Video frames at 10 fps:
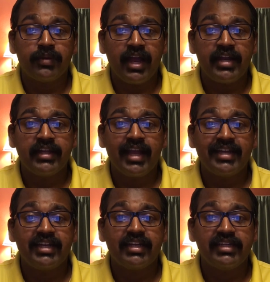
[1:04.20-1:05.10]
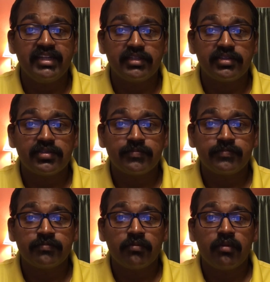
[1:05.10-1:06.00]
planning and techniques.
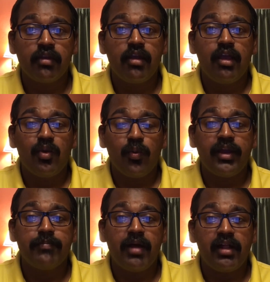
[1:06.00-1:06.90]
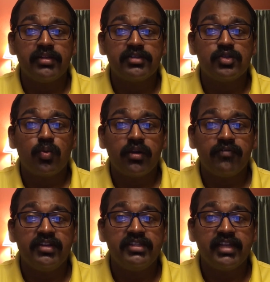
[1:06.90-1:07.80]
Weight and balance is one
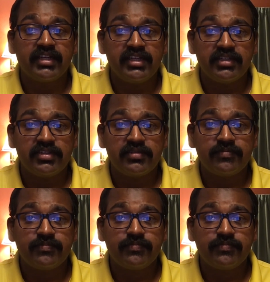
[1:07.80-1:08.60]
of these techniques.